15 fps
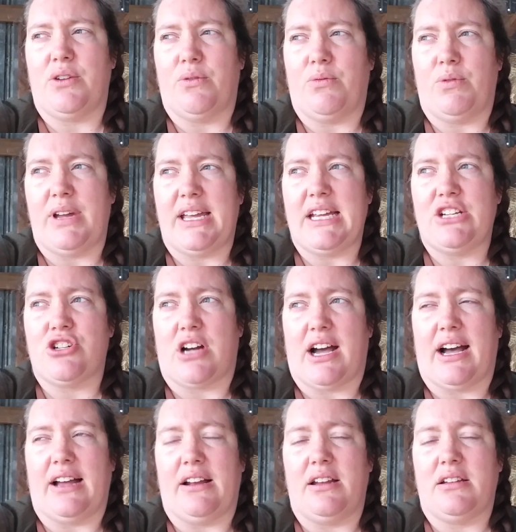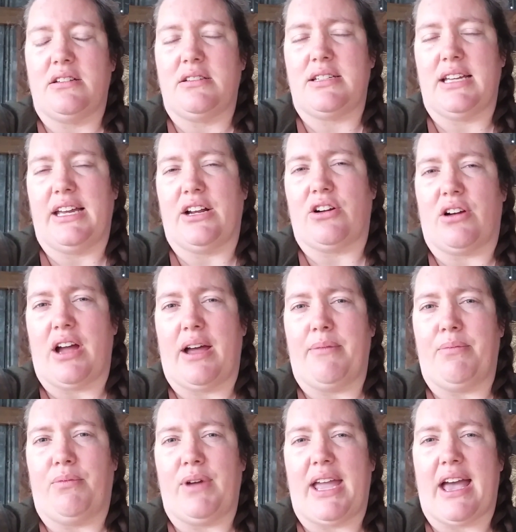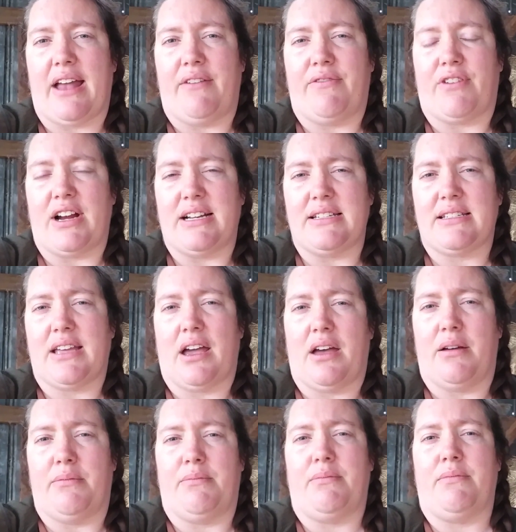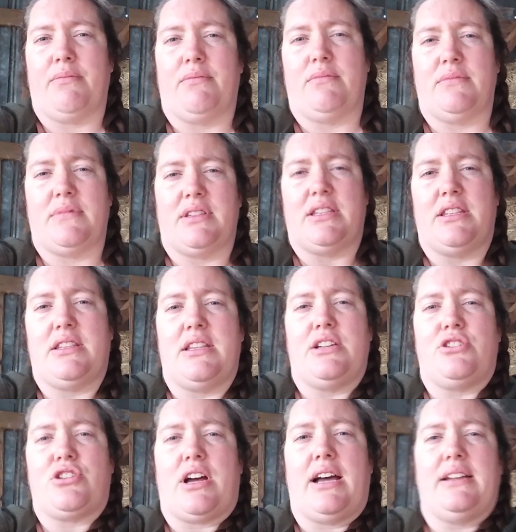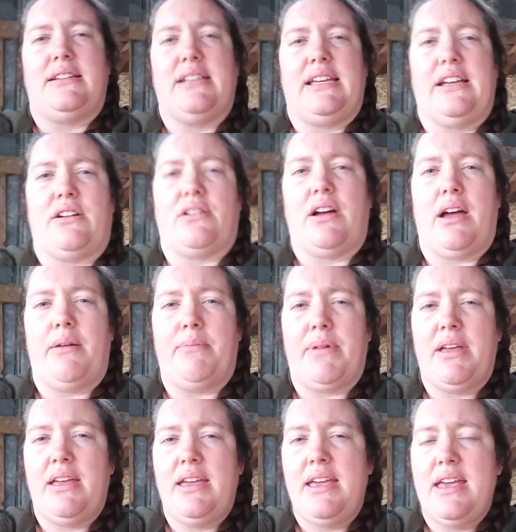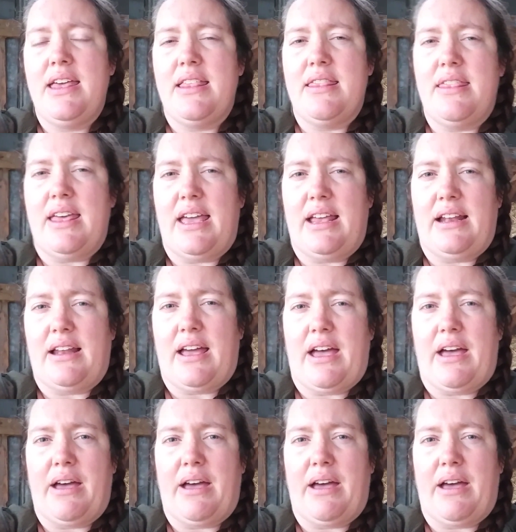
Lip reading: We tried to get her up. We had friends come that tried to get her up. Then